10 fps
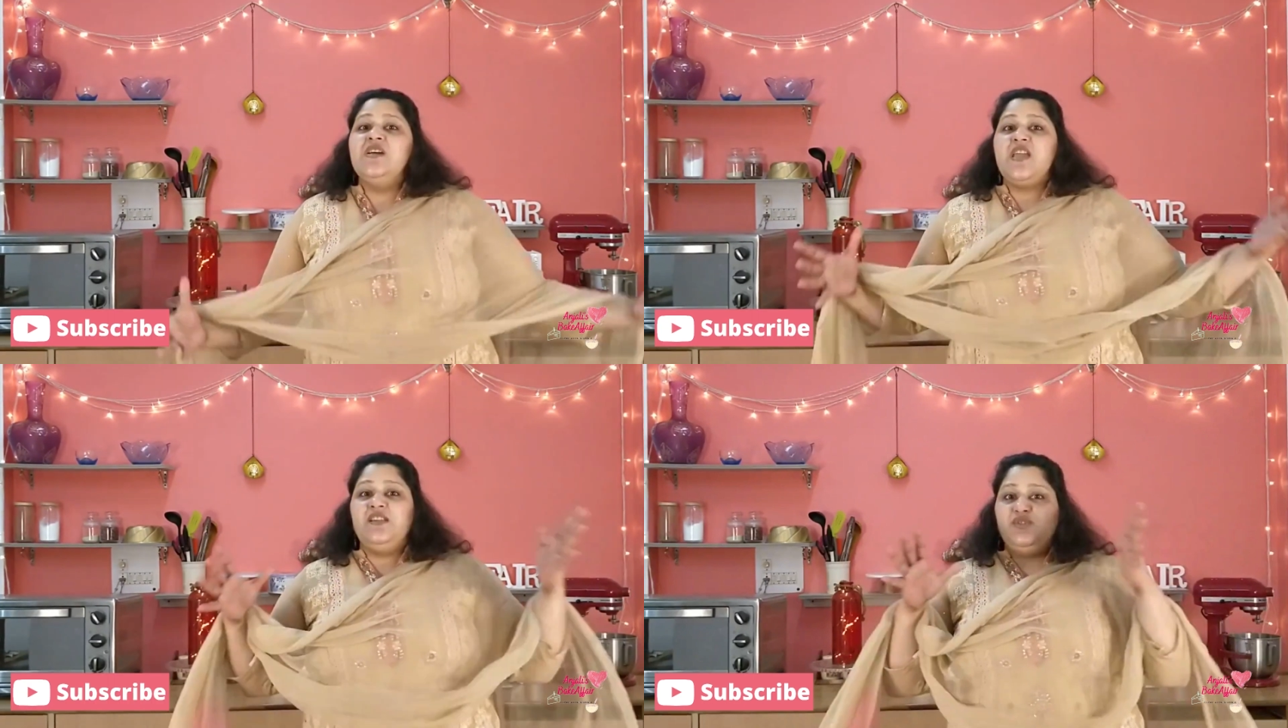
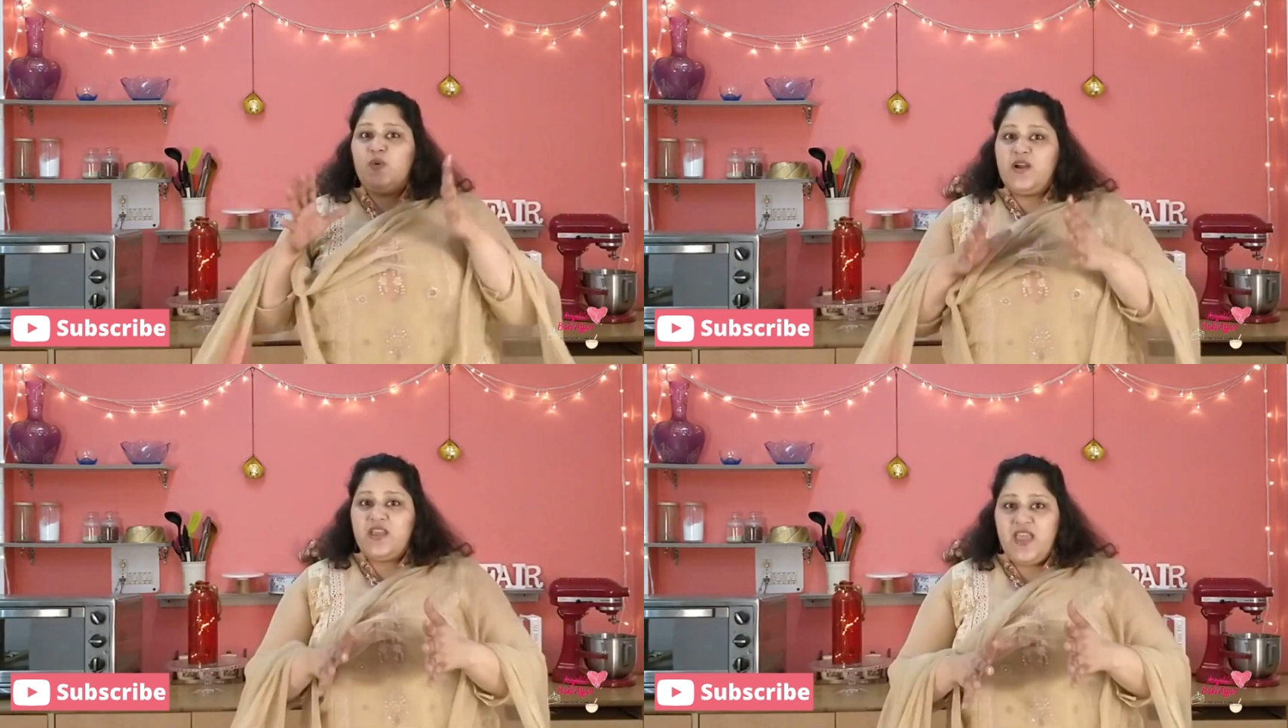into
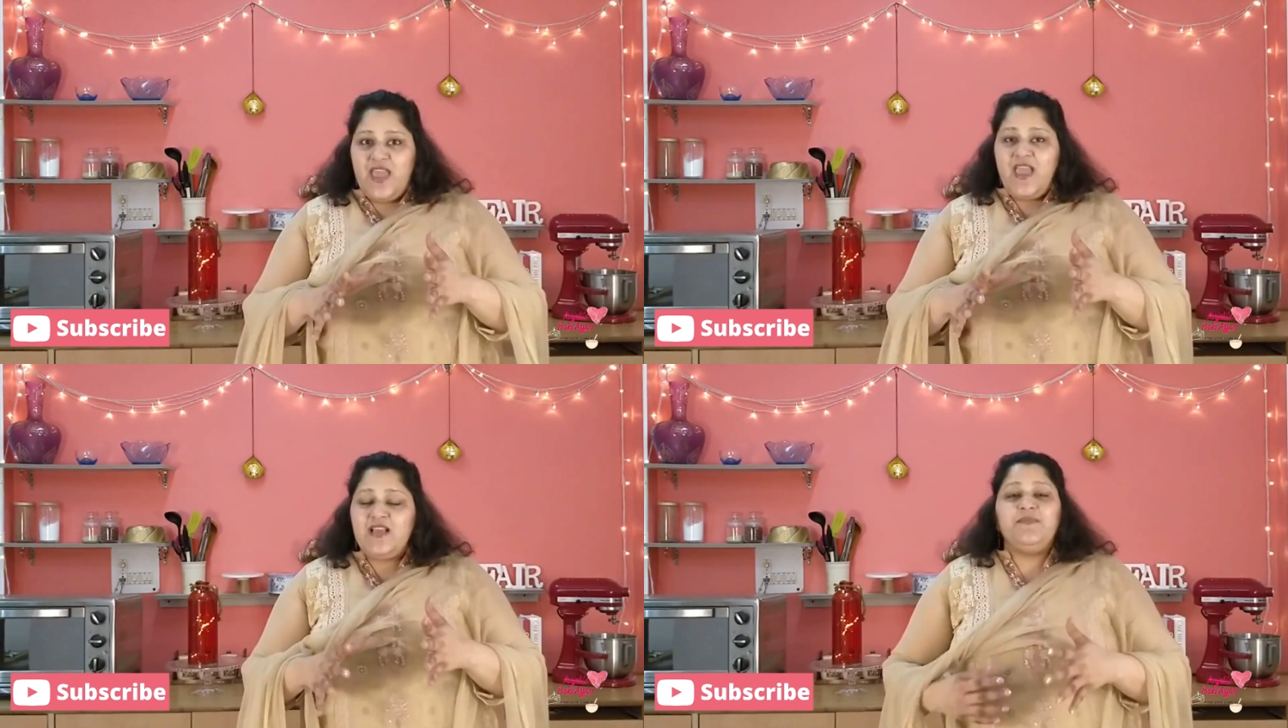a
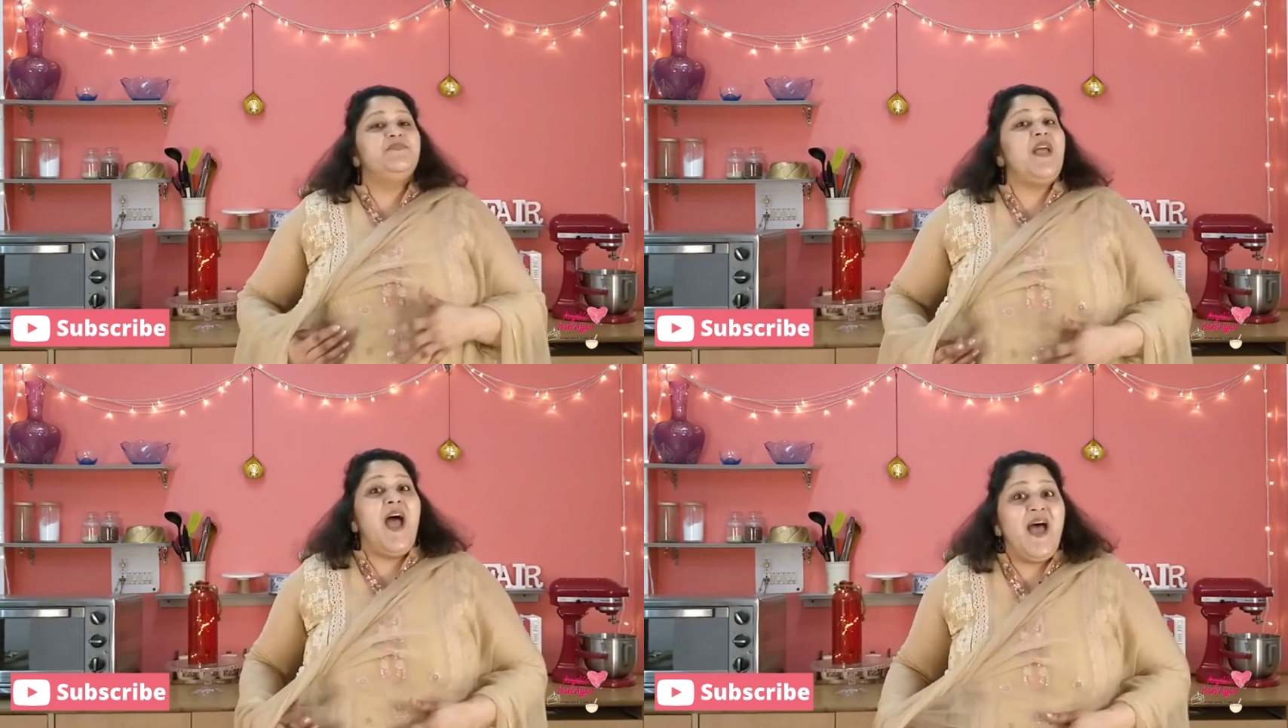
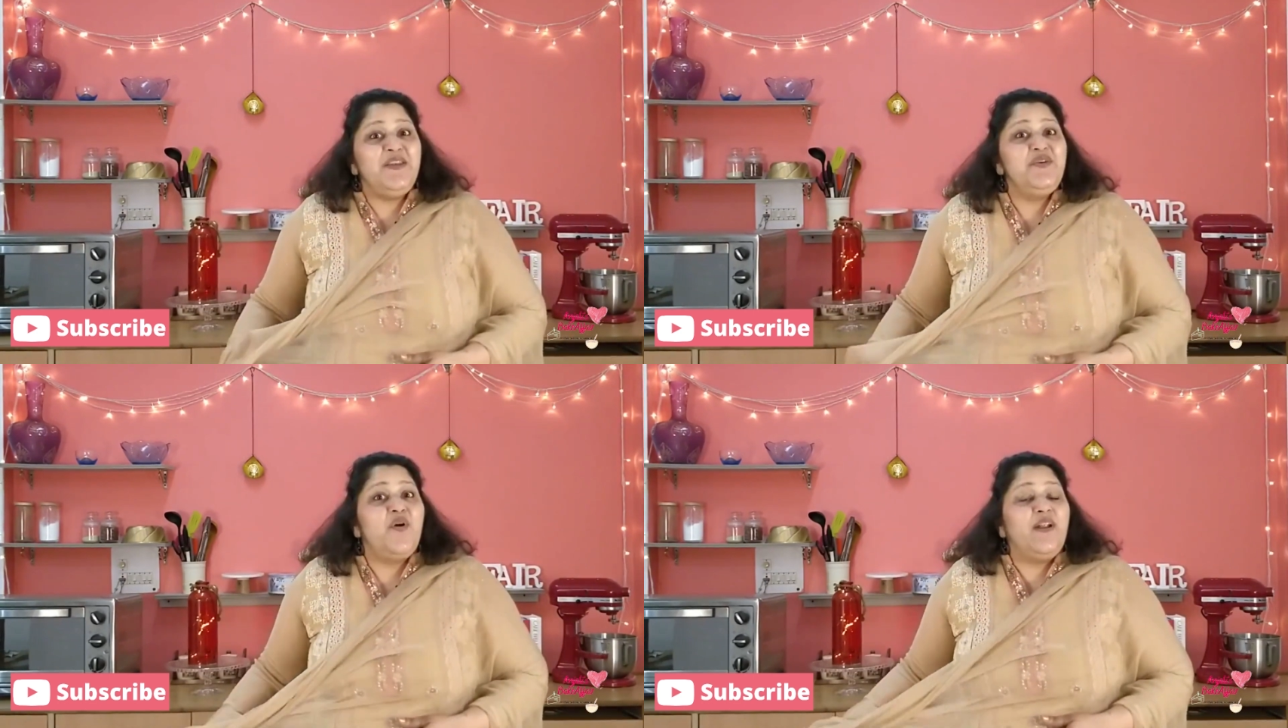cake
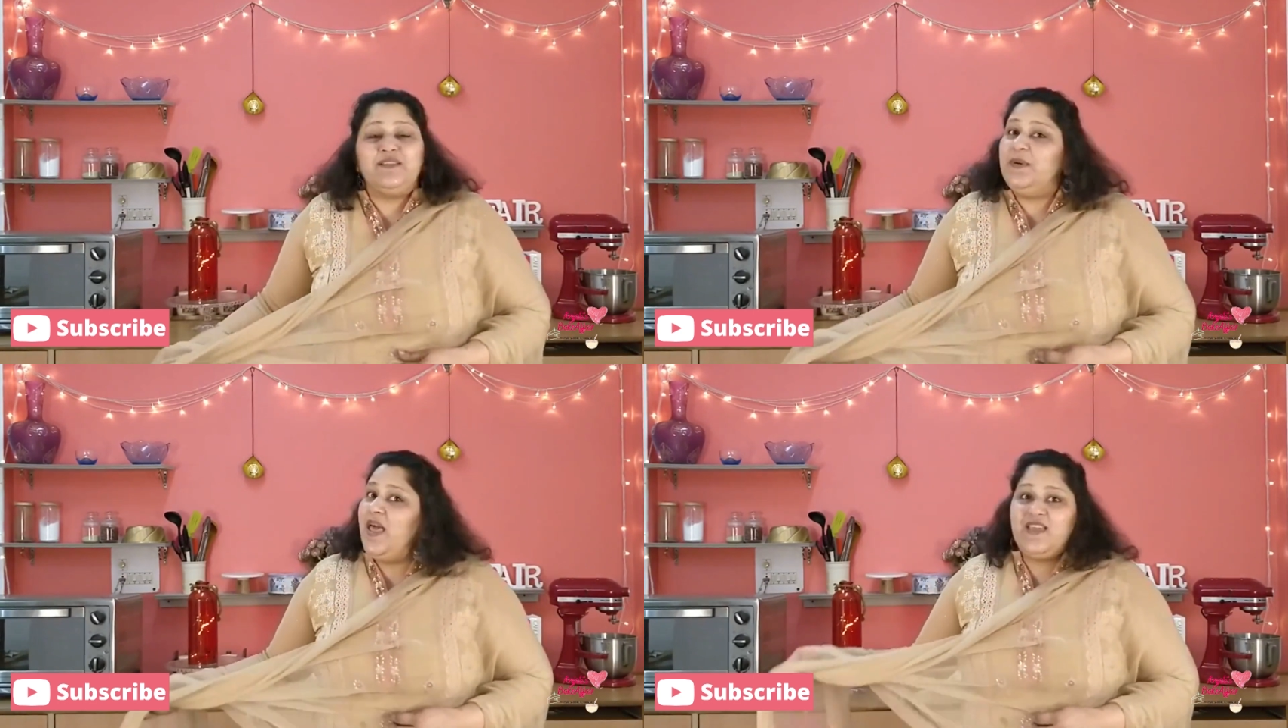and your
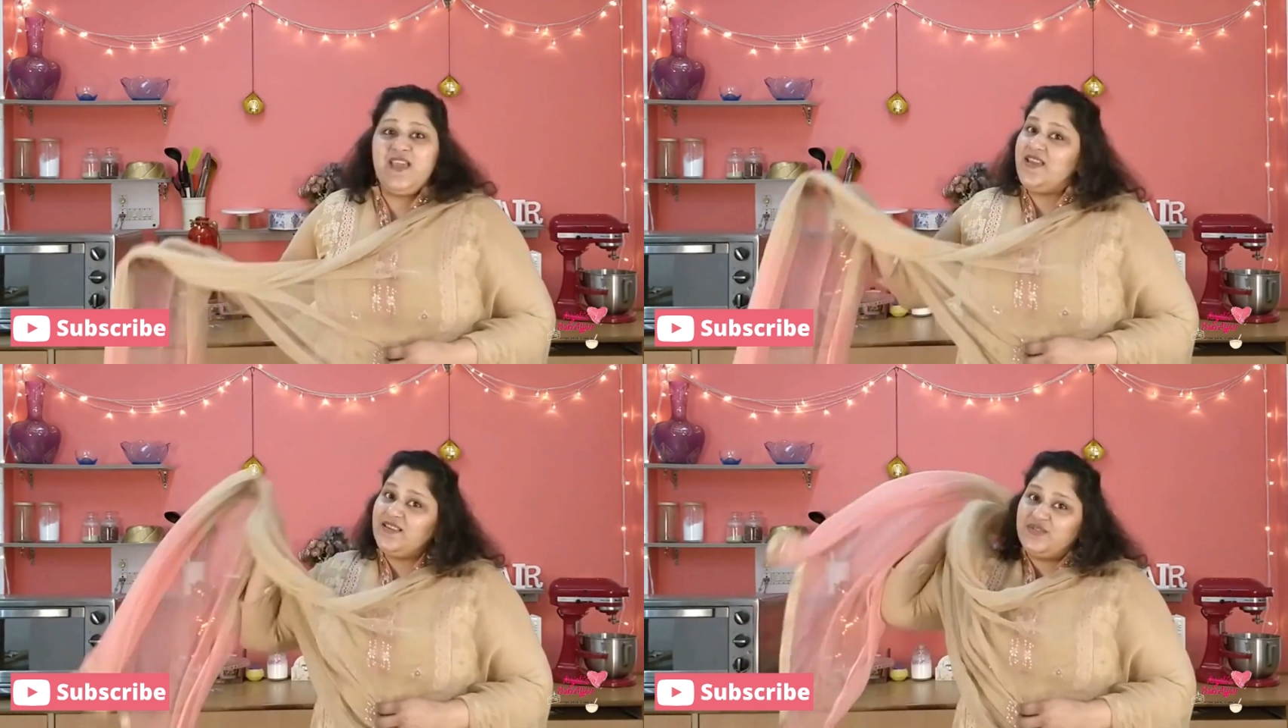rasmalai
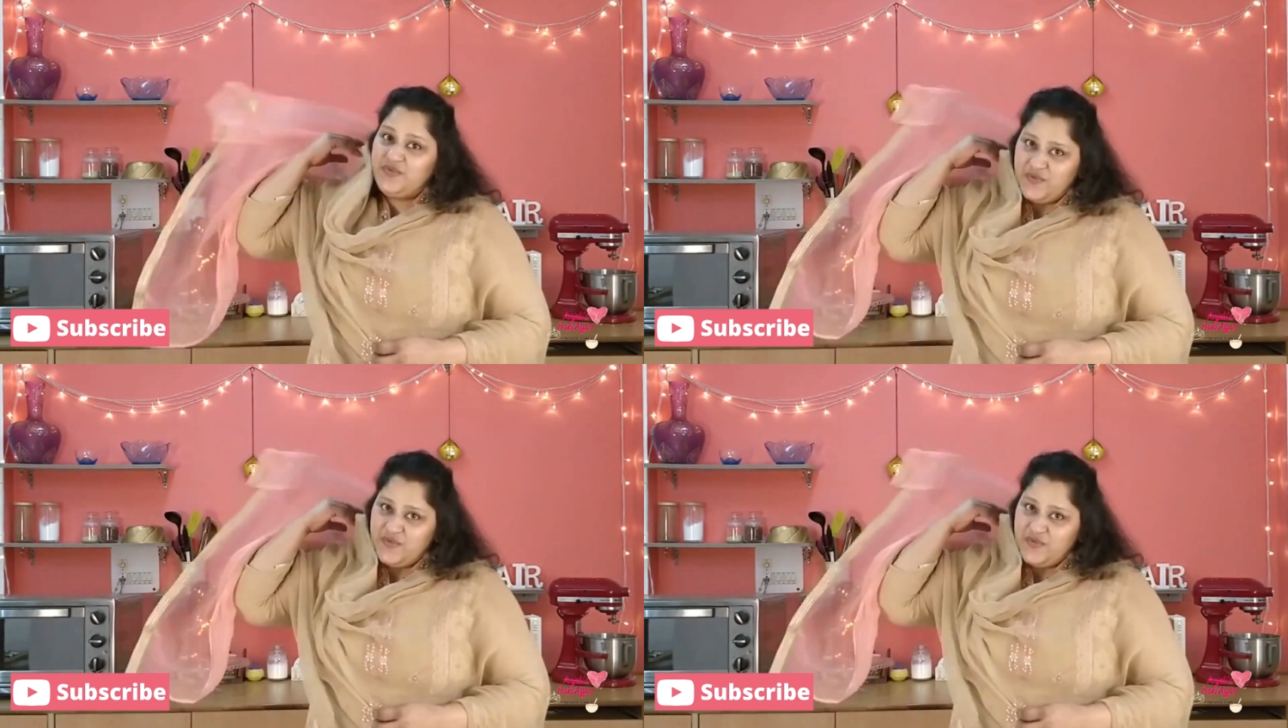cake is